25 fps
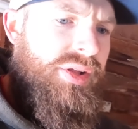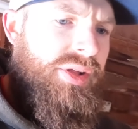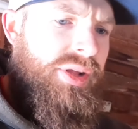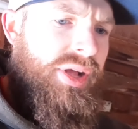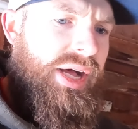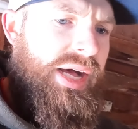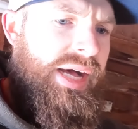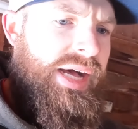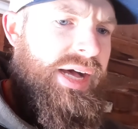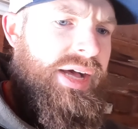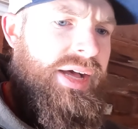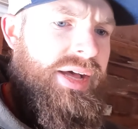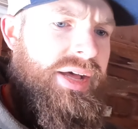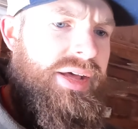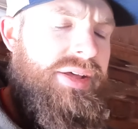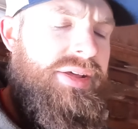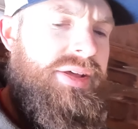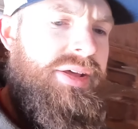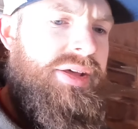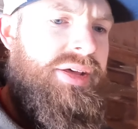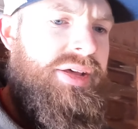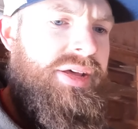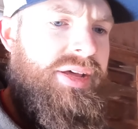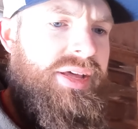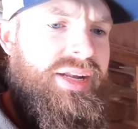
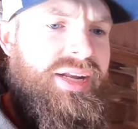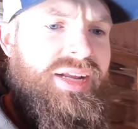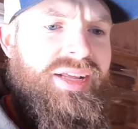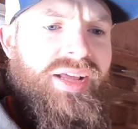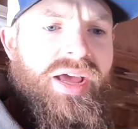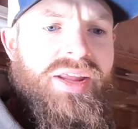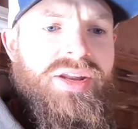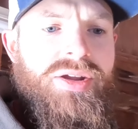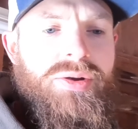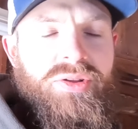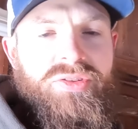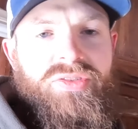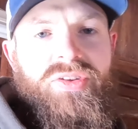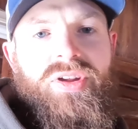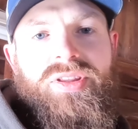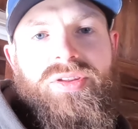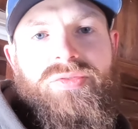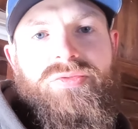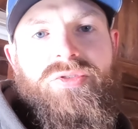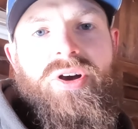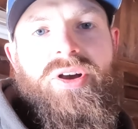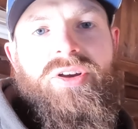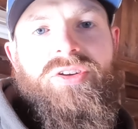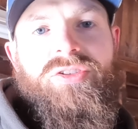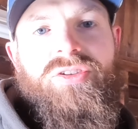And I know it's not the
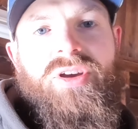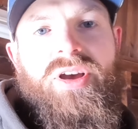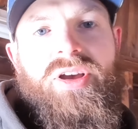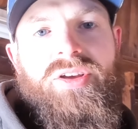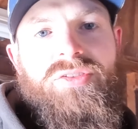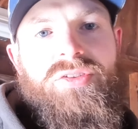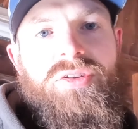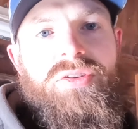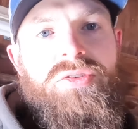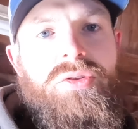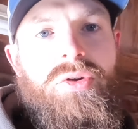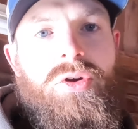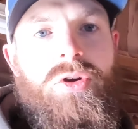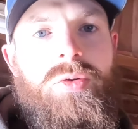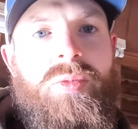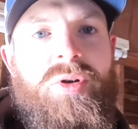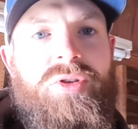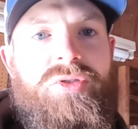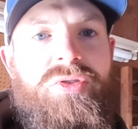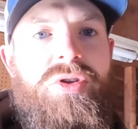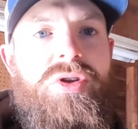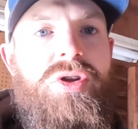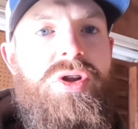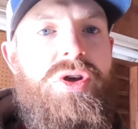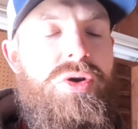Fox shocks because they're
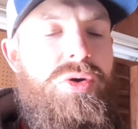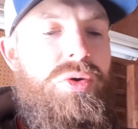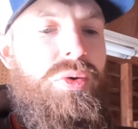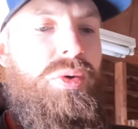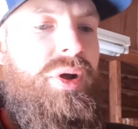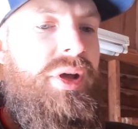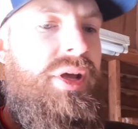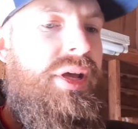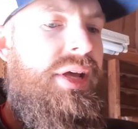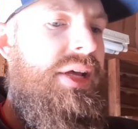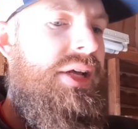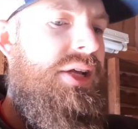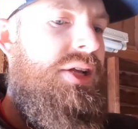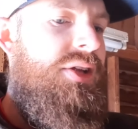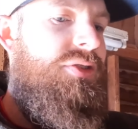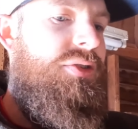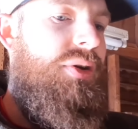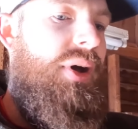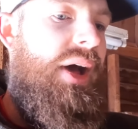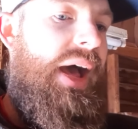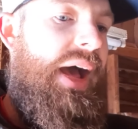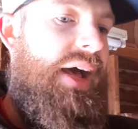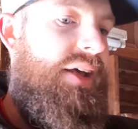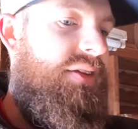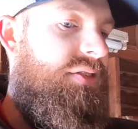almost new, so
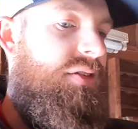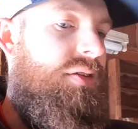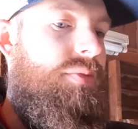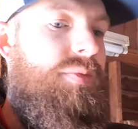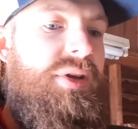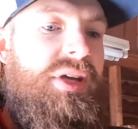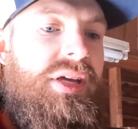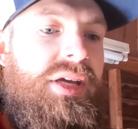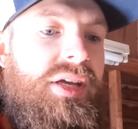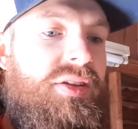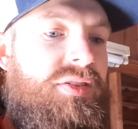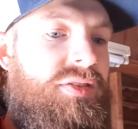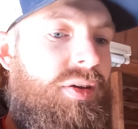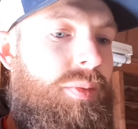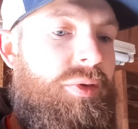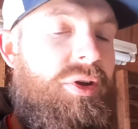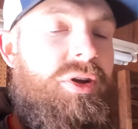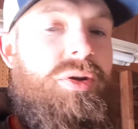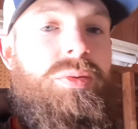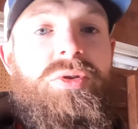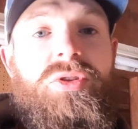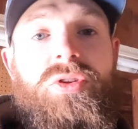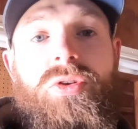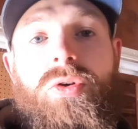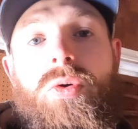it has to be something to
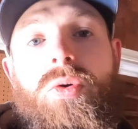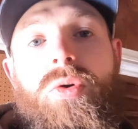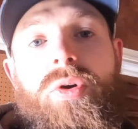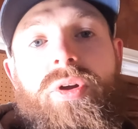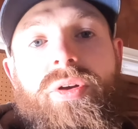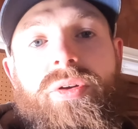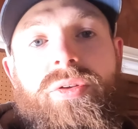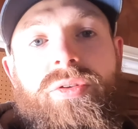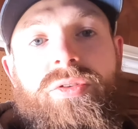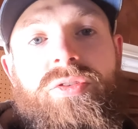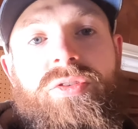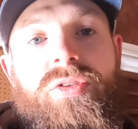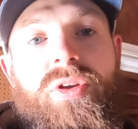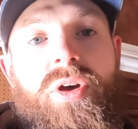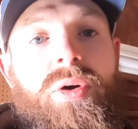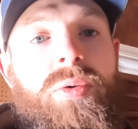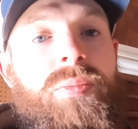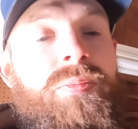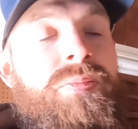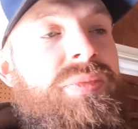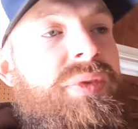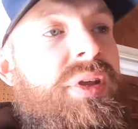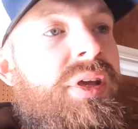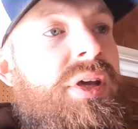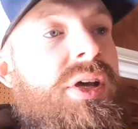do with the coils. So
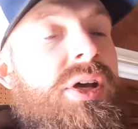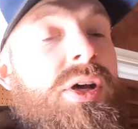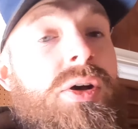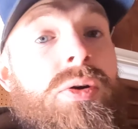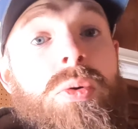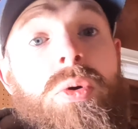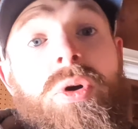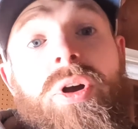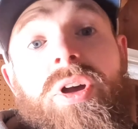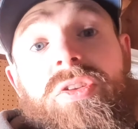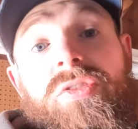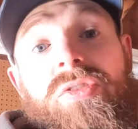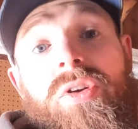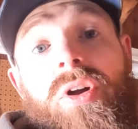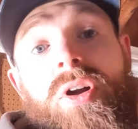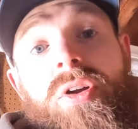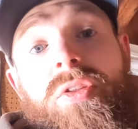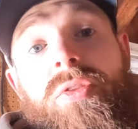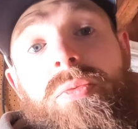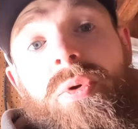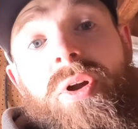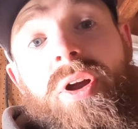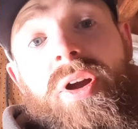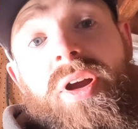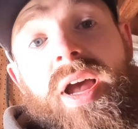we'll get started on
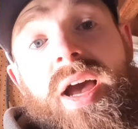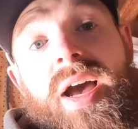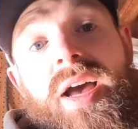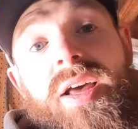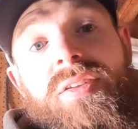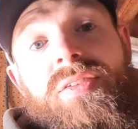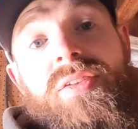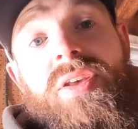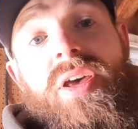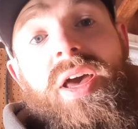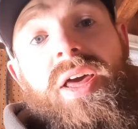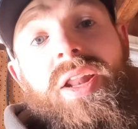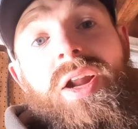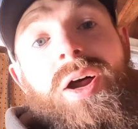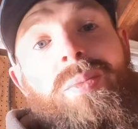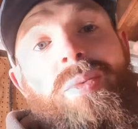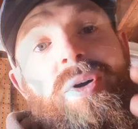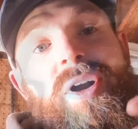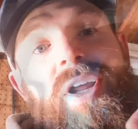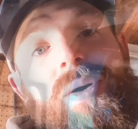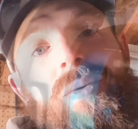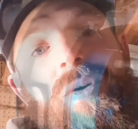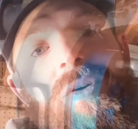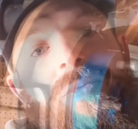the rear, guys, and I'll bring you